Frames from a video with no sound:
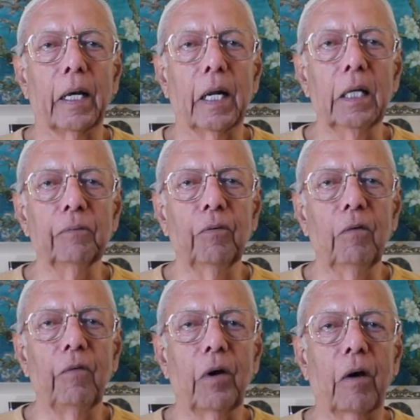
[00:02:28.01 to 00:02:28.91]

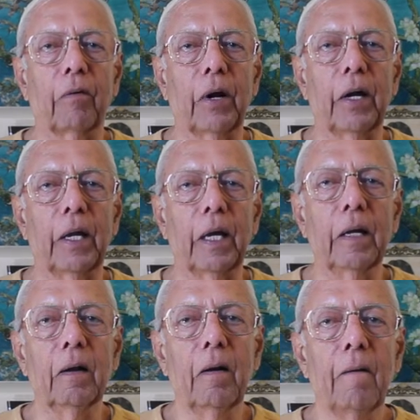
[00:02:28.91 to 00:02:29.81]
graceful way of greeting